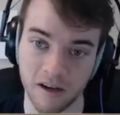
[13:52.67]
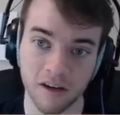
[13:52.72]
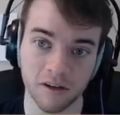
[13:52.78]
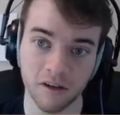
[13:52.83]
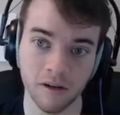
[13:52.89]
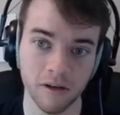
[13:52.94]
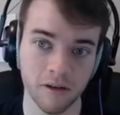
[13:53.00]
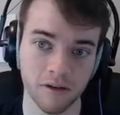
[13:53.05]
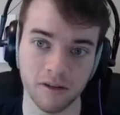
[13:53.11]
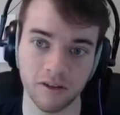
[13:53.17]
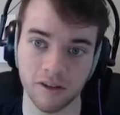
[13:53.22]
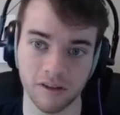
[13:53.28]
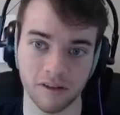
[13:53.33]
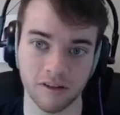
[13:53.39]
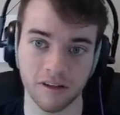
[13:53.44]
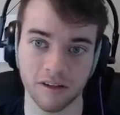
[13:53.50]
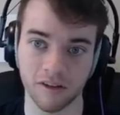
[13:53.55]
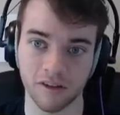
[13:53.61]
Tauros is
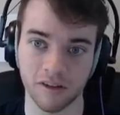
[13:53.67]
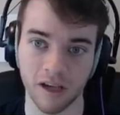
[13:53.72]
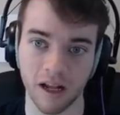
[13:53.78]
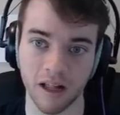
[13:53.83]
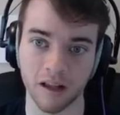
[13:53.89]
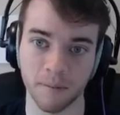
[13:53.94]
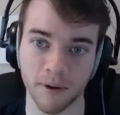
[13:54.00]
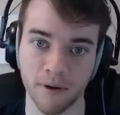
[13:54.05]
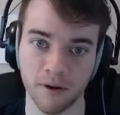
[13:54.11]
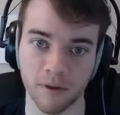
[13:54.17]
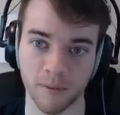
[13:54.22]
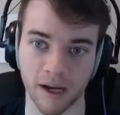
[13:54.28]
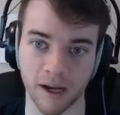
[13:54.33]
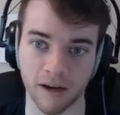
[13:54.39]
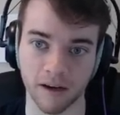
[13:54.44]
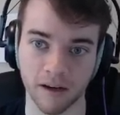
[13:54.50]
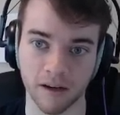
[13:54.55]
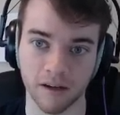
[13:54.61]
just such a solid
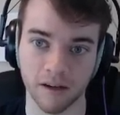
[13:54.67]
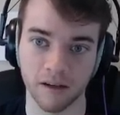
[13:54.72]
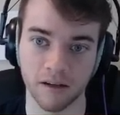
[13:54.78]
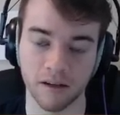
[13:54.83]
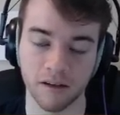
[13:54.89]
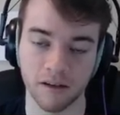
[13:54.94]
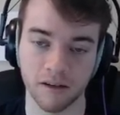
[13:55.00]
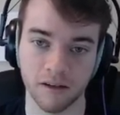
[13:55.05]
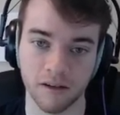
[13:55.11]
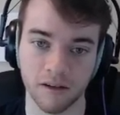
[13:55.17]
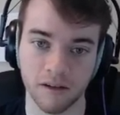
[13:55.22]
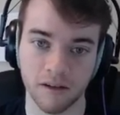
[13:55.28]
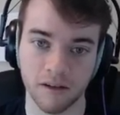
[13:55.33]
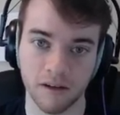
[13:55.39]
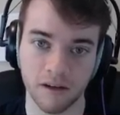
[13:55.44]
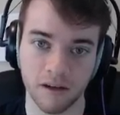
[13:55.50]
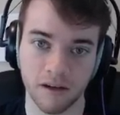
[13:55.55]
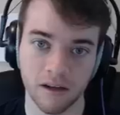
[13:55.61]
Pokemon.
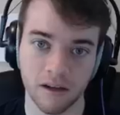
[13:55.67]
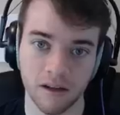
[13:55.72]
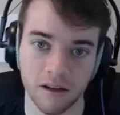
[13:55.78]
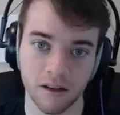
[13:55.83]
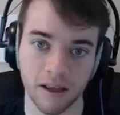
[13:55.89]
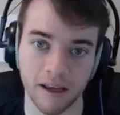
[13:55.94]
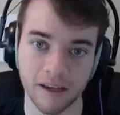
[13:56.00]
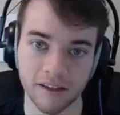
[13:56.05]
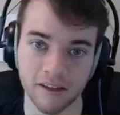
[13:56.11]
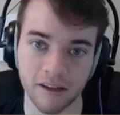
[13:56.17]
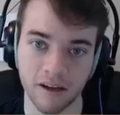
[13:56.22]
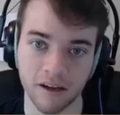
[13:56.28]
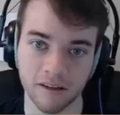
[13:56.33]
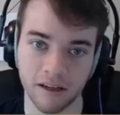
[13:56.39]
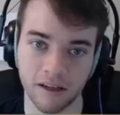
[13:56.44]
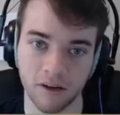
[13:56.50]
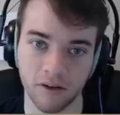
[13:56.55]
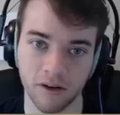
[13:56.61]
Like, as long as
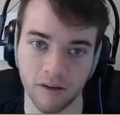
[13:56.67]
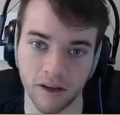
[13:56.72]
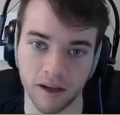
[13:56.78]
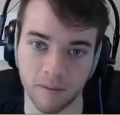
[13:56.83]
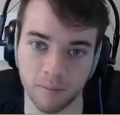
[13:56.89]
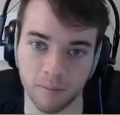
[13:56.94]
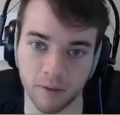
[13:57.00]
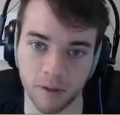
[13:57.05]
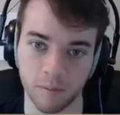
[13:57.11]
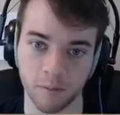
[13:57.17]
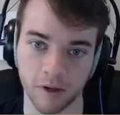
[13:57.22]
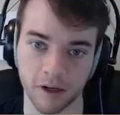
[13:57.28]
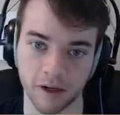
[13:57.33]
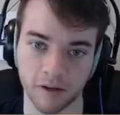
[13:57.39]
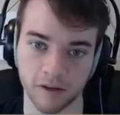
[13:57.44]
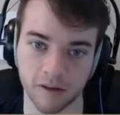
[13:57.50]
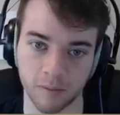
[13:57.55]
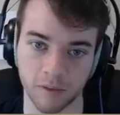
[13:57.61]
they don't have, like, Brick
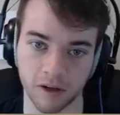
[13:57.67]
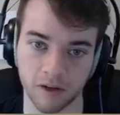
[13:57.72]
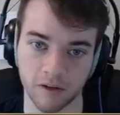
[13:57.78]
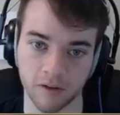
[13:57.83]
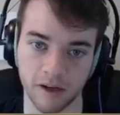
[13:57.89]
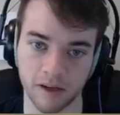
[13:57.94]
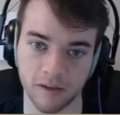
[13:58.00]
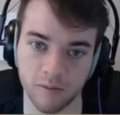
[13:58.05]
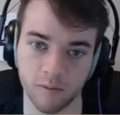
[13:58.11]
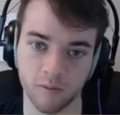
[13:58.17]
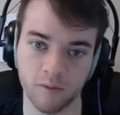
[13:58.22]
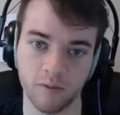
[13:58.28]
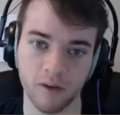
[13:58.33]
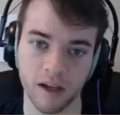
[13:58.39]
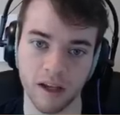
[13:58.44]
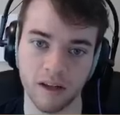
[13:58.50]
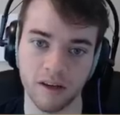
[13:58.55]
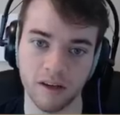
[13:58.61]
Break or something crazy...
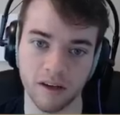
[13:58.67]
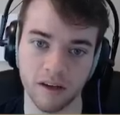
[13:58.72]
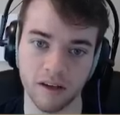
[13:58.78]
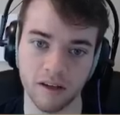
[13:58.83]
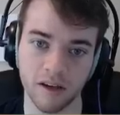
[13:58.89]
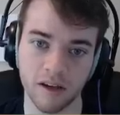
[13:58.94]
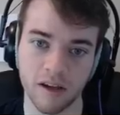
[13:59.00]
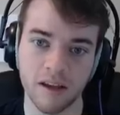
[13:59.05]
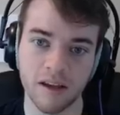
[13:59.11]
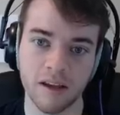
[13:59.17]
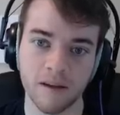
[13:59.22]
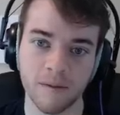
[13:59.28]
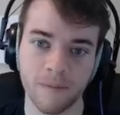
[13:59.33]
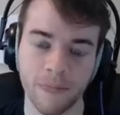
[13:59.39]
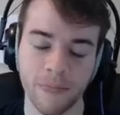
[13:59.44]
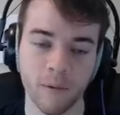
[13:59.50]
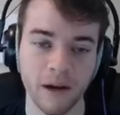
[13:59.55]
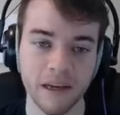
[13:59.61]
Uh,
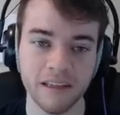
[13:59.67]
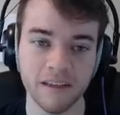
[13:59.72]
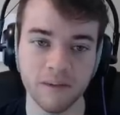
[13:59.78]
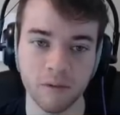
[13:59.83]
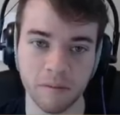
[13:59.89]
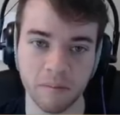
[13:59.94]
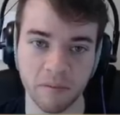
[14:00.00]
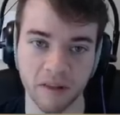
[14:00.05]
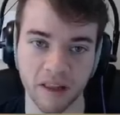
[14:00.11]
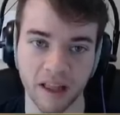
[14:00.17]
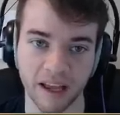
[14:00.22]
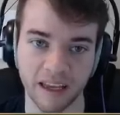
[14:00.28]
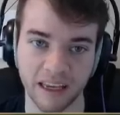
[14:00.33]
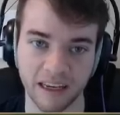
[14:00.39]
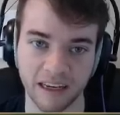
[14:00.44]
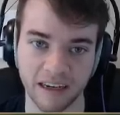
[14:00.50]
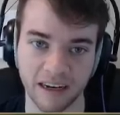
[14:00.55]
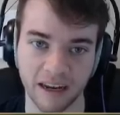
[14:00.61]
why is everyone
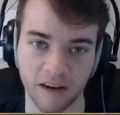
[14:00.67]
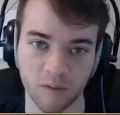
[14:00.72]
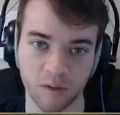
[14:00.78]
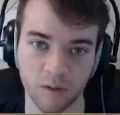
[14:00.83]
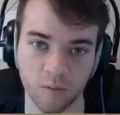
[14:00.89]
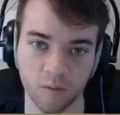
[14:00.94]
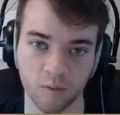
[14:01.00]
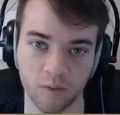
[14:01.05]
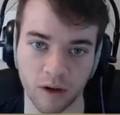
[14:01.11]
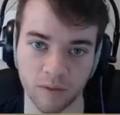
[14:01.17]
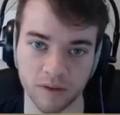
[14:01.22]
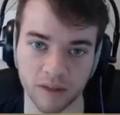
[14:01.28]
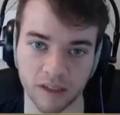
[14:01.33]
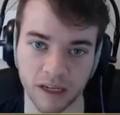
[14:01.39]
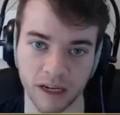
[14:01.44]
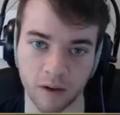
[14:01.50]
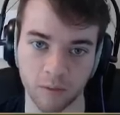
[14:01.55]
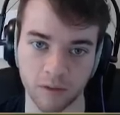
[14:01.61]
blocking every route
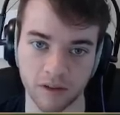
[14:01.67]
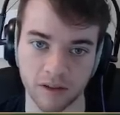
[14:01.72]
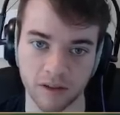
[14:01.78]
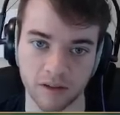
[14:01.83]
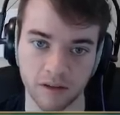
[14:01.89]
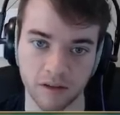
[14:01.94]
out?